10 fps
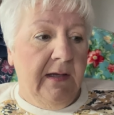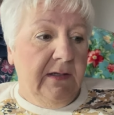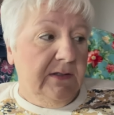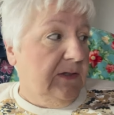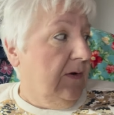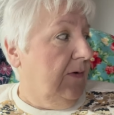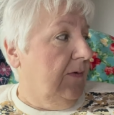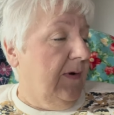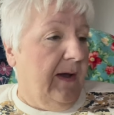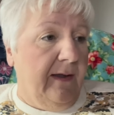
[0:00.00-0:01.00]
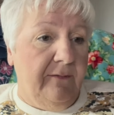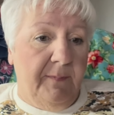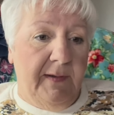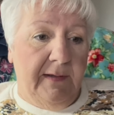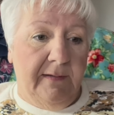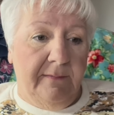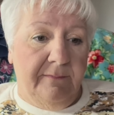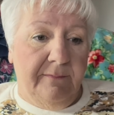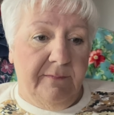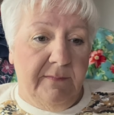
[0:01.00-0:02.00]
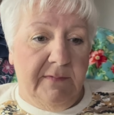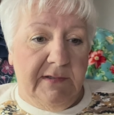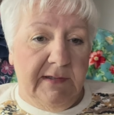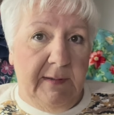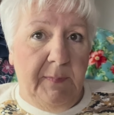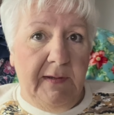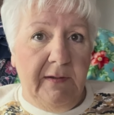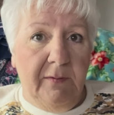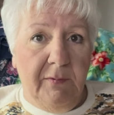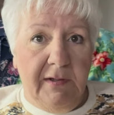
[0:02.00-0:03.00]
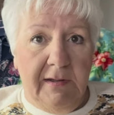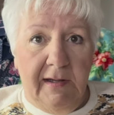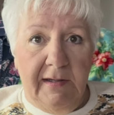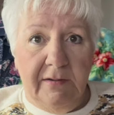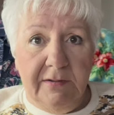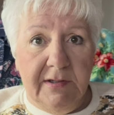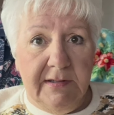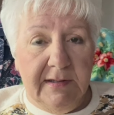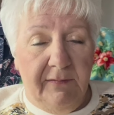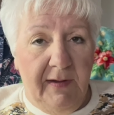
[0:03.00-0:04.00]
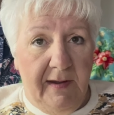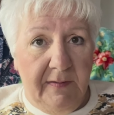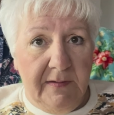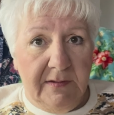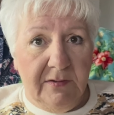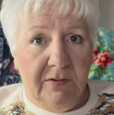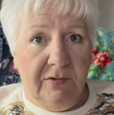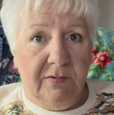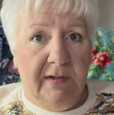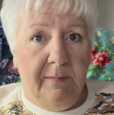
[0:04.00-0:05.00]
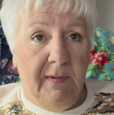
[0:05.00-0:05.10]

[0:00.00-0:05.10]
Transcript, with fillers: So I've been sleeping in the recliner since I've had the surgery.